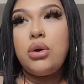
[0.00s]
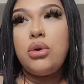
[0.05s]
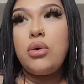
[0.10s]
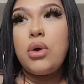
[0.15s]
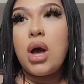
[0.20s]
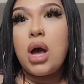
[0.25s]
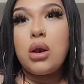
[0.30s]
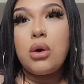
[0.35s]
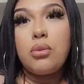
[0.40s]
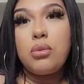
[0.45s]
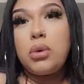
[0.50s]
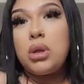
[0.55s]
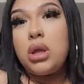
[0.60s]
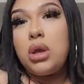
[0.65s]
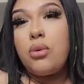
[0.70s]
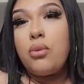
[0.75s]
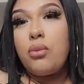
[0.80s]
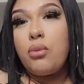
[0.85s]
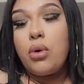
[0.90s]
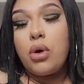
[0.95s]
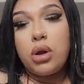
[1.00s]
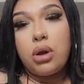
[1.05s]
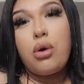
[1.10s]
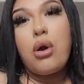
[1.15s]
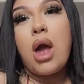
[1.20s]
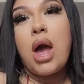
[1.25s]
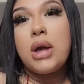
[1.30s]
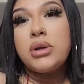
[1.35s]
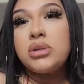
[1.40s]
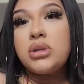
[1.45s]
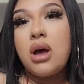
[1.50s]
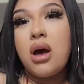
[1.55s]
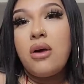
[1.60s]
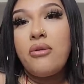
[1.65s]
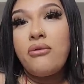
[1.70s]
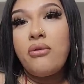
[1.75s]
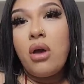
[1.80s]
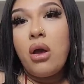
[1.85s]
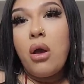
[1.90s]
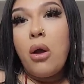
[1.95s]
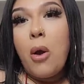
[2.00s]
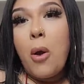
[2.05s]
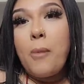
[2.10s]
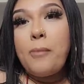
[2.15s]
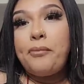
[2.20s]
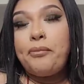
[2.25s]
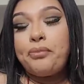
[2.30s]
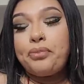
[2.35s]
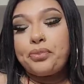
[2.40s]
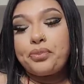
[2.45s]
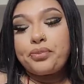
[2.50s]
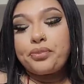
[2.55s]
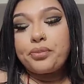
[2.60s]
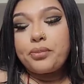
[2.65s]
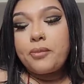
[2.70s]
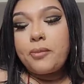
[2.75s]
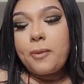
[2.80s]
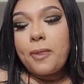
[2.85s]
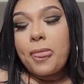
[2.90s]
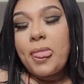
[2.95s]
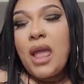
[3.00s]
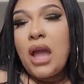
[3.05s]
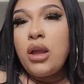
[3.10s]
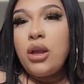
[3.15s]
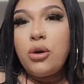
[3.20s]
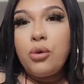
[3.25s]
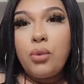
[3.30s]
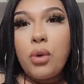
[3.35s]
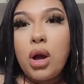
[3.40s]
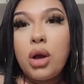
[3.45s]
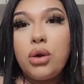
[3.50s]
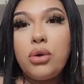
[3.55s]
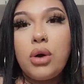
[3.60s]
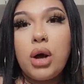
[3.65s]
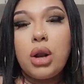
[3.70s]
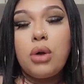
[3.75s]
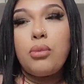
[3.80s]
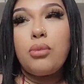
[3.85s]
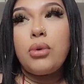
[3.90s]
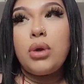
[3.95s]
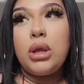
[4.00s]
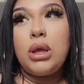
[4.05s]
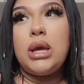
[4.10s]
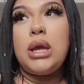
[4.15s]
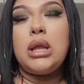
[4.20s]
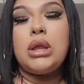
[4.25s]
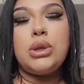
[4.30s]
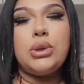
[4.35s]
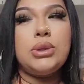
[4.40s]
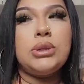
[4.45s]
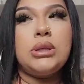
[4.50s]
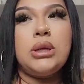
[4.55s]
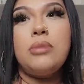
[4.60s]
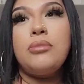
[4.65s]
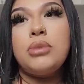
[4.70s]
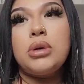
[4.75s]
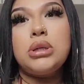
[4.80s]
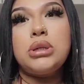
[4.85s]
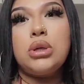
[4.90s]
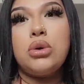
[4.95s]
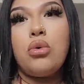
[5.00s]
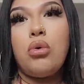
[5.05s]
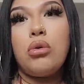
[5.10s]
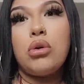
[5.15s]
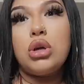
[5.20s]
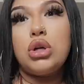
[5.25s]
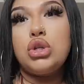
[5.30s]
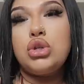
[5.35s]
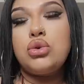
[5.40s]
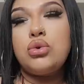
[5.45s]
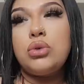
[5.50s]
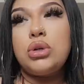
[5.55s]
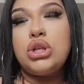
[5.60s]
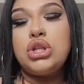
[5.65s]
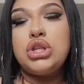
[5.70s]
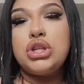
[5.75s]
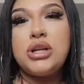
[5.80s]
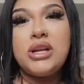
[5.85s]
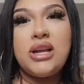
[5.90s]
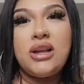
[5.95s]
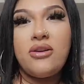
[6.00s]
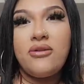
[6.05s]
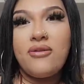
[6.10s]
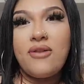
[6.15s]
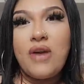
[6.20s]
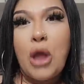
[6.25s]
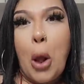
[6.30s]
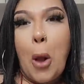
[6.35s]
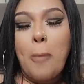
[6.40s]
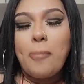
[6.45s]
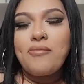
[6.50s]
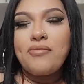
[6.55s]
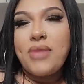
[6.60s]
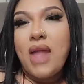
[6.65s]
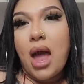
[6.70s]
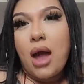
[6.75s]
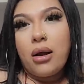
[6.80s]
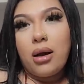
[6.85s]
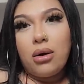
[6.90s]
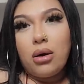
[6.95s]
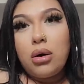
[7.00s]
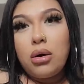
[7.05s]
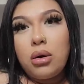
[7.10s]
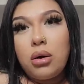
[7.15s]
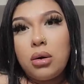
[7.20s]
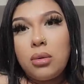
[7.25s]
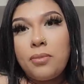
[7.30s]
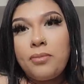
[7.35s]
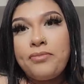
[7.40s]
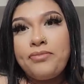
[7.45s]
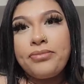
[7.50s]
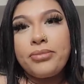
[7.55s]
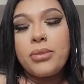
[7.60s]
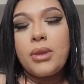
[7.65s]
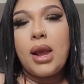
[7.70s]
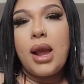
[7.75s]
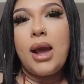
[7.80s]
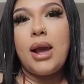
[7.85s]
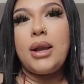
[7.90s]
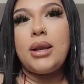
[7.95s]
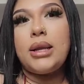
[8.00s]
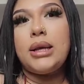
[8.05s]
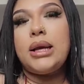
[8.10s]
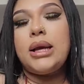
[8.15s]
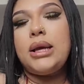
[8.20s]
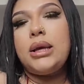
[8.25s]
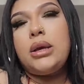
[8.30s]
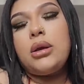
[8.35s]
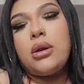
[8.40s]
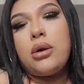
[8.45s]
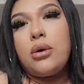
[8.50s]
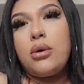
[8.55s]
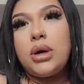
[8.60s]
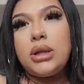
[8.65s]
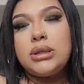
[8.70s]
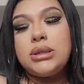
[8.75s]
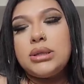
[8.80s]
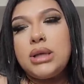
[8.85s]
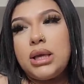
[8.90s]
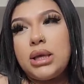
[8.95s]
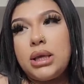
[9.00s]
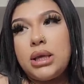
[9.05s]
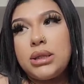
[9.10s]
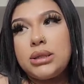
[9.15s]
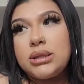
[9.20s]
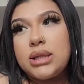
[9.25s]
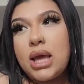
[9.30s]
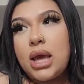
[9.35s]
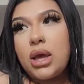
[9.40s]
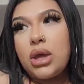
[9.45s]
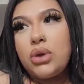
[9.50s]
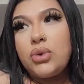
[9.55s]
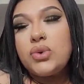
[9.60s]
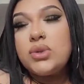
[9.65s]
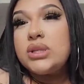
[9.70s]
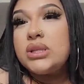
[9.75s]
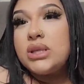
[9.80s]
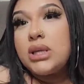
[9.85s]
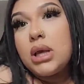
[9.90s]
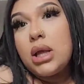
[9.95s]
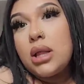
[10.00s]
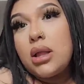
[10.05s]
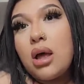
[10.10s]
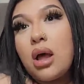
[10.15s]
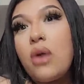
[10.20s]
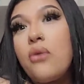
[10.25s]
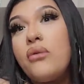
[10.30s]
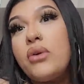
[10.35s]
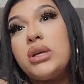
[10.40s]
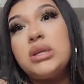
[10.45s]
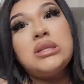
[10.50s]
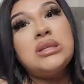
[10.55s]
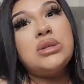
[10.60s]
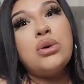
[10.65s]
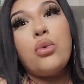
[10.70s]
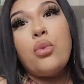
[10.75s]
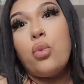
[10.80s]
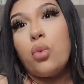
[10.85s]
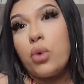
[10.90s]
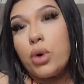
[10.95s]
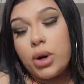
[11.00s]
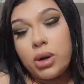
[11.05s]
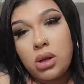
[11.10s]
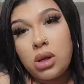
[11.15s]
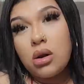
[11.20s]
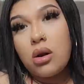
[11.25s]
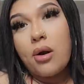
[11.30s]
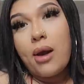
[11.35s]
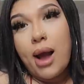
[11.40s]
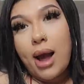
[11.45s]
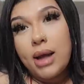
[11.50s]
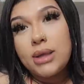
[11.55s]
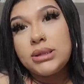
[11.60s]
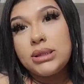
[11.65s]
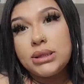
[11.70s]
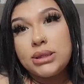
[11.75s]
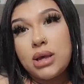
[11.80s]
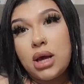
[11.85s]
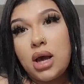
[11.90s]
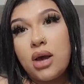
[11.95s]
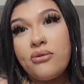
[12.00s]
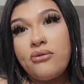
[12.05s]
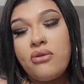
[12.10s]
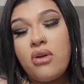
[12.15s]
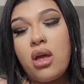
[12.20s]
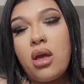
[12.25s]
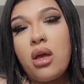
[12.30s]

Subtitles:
You got to really work your ass off. And you got to really get those numbers in order to achieve that goal. And, it's like you see a lot of us working our asses off.